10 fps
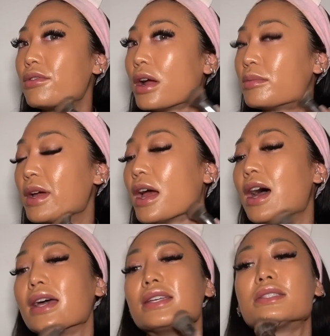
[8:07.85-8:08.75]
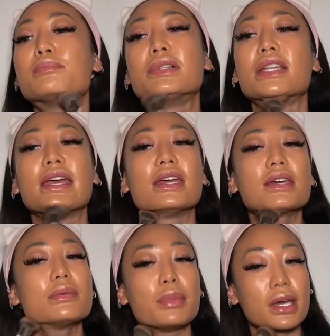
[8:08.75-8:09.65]
around my eyes
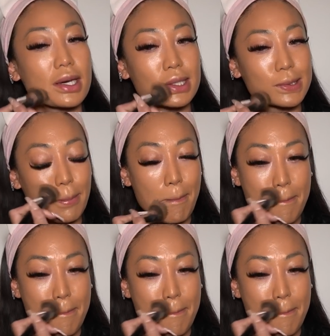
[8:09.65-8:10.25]
blank because